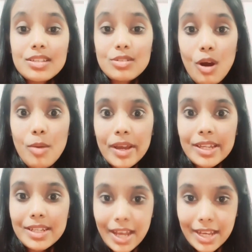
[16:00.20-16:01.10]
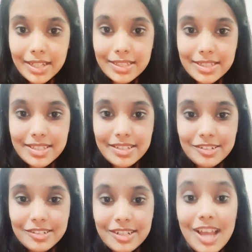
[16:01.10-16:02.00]
saw my rank this
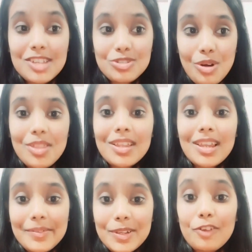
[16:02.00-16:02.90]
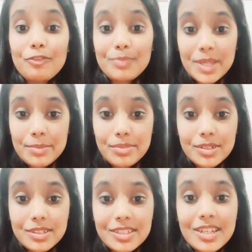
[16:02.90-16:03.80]
year. I saw the level of
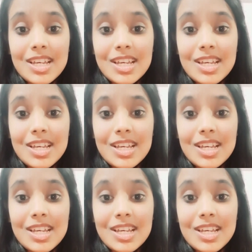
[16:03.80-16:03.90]
paper.